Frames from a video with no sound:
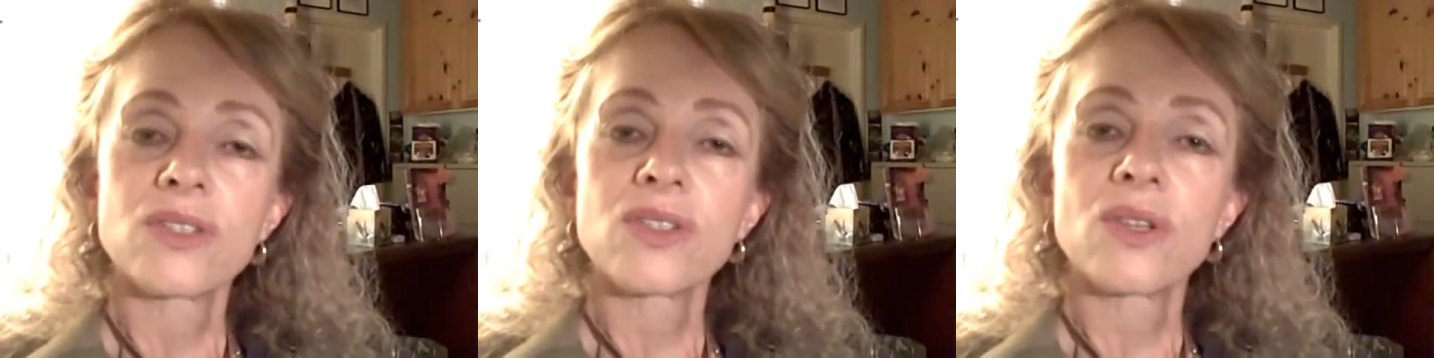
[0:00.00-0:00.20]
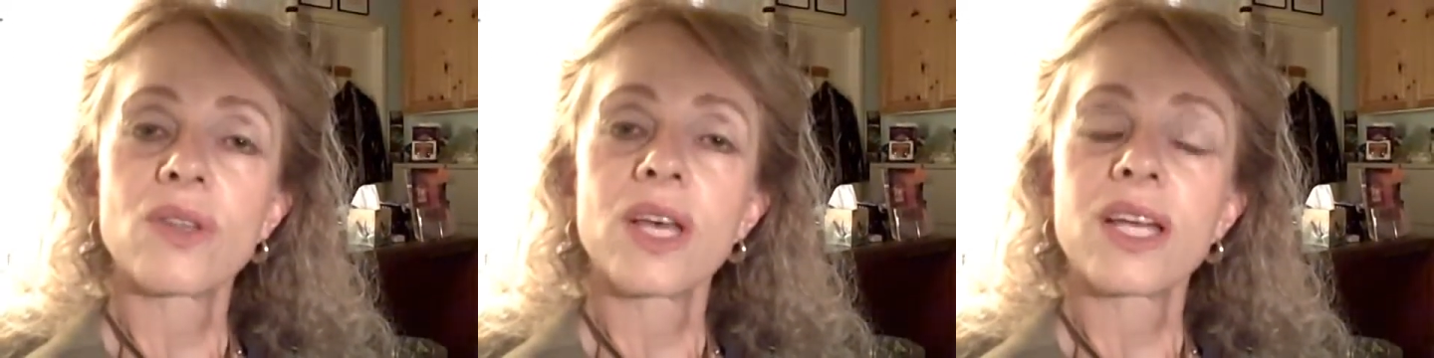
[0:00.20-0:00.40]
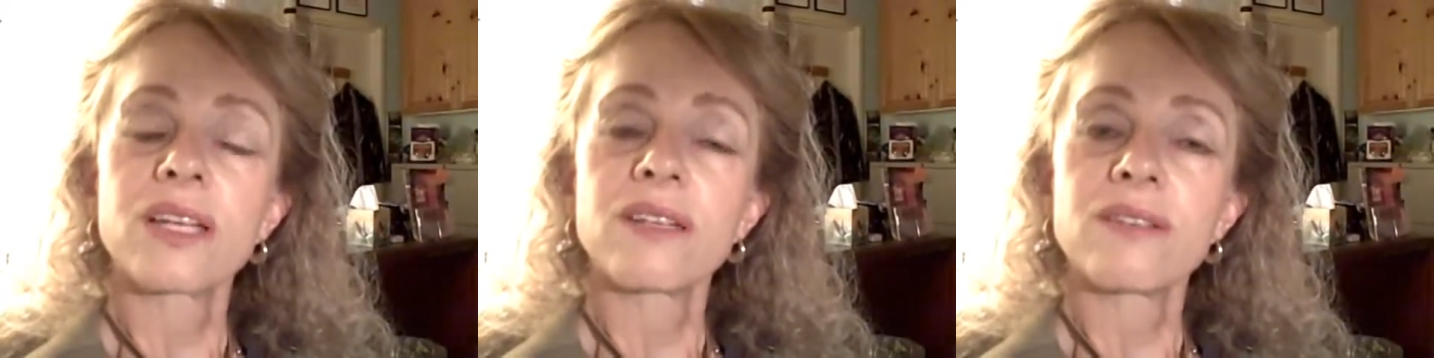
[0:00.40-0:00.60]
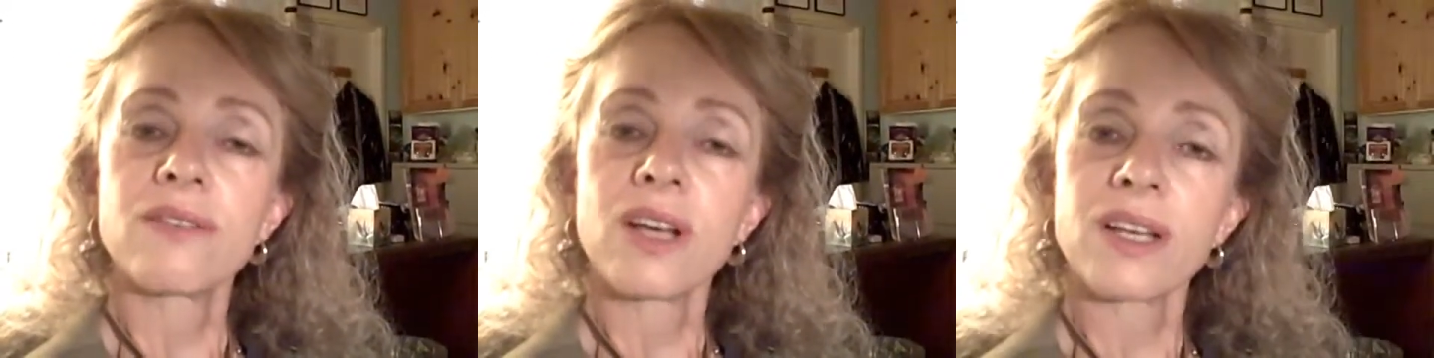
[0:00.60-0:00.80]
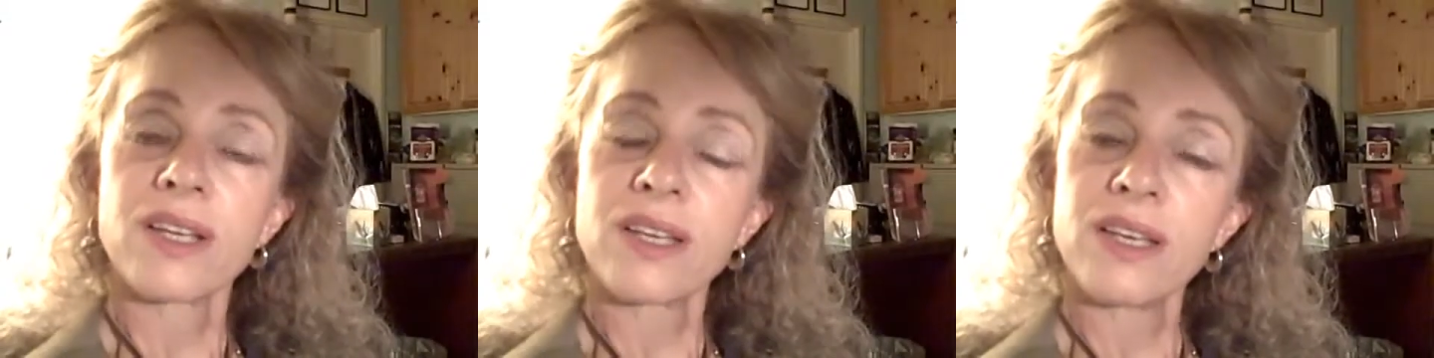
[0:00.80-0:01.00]
so that it
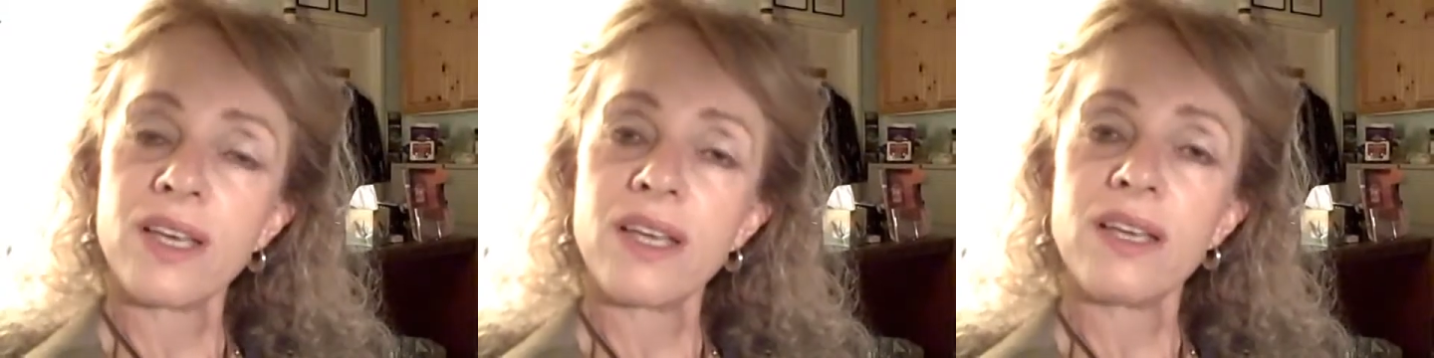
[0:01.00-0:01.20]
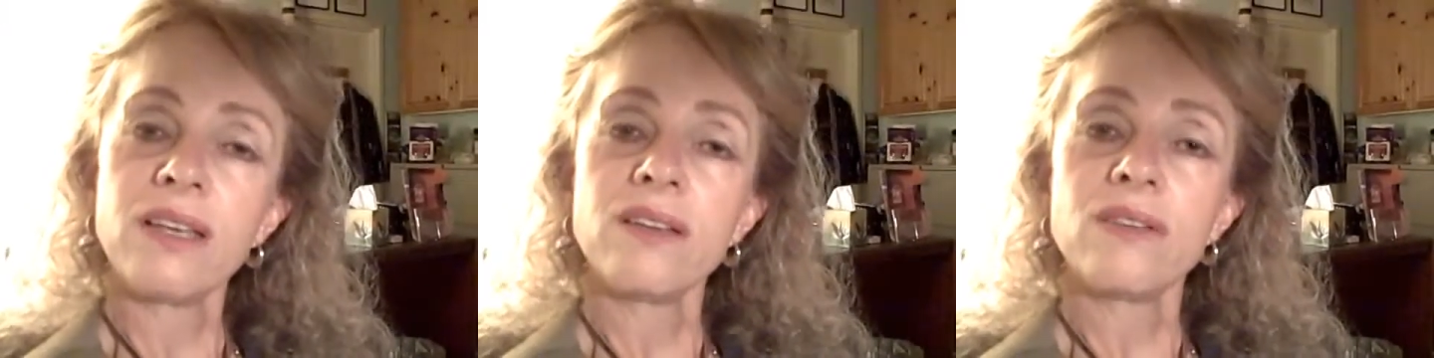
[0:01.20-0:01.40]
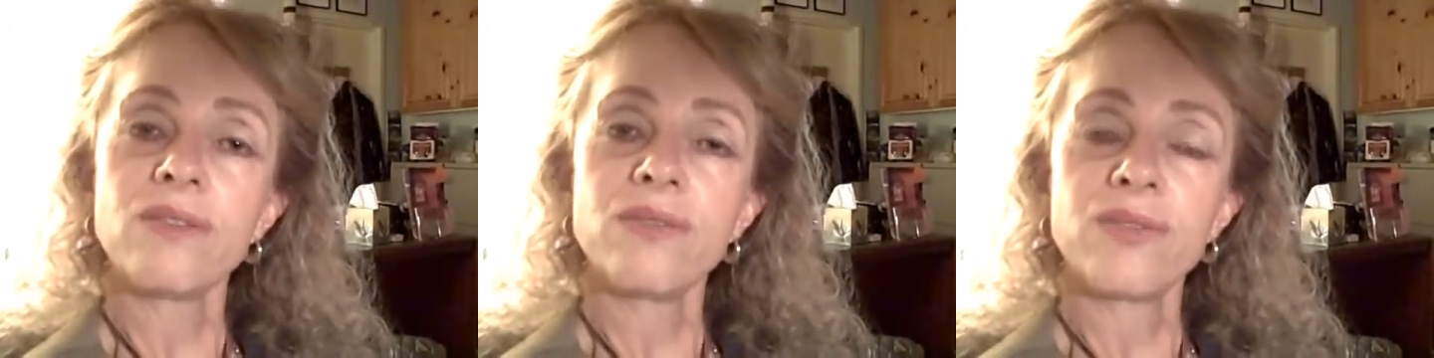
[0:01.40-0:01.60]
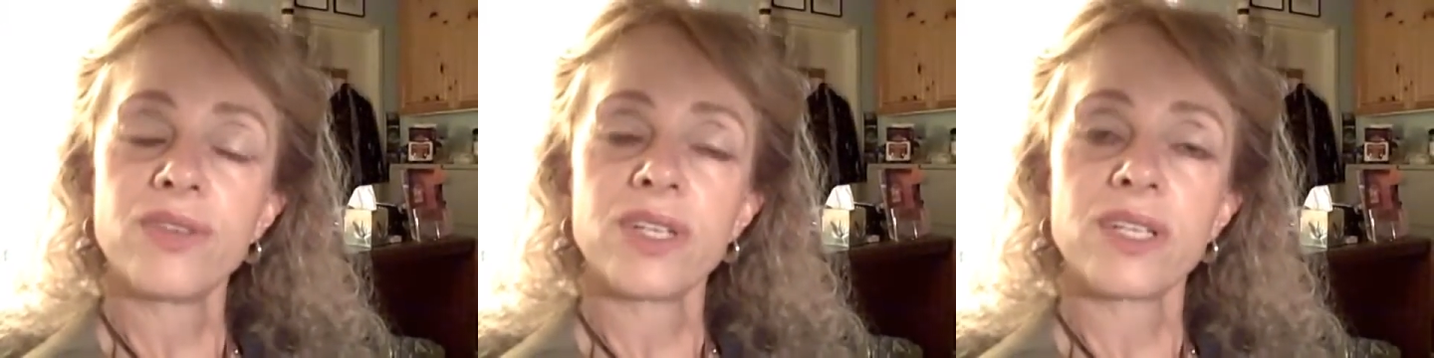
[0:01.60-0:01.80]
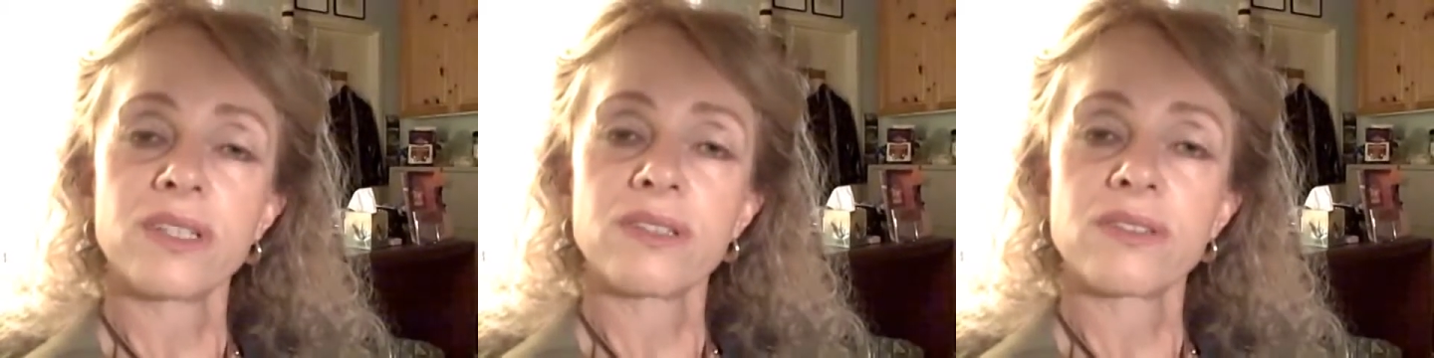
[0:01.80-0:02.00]
again
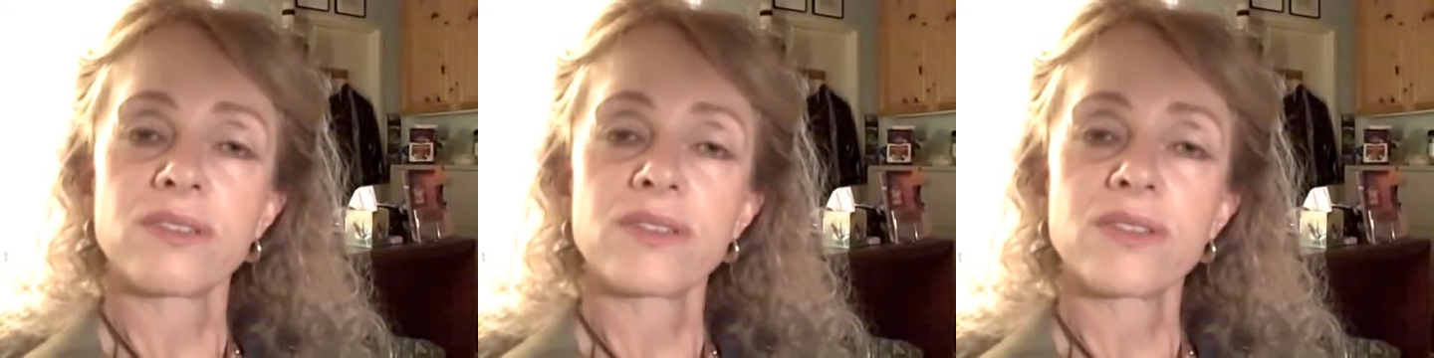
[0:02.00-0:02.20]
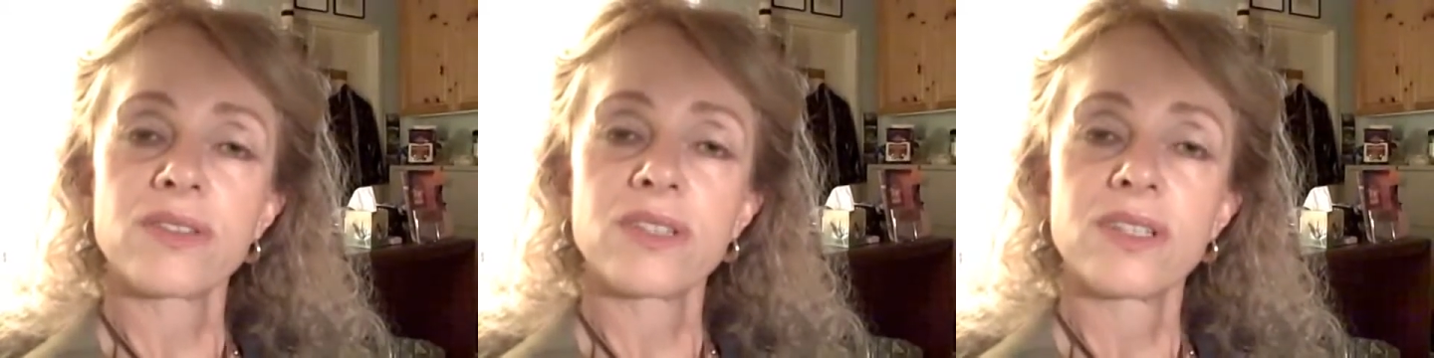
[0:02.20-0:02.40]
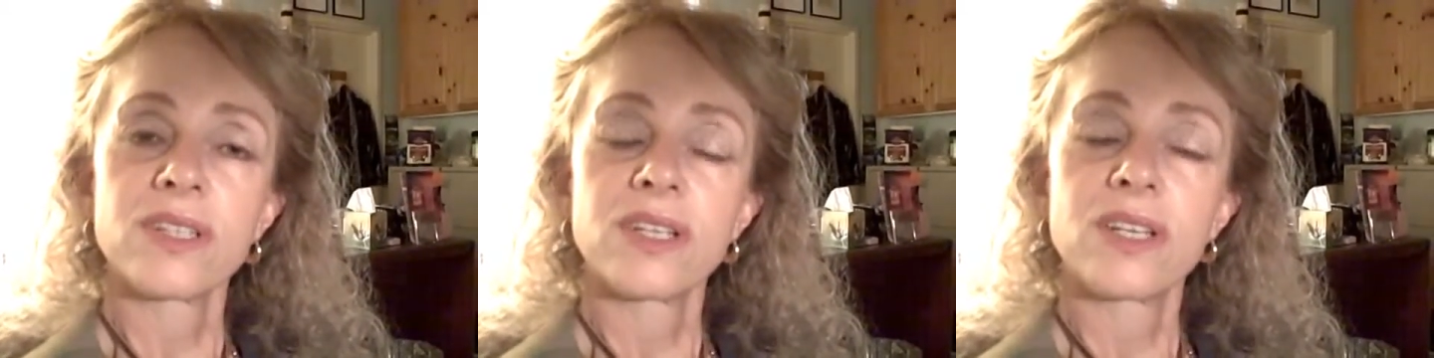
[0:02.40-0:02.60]
feels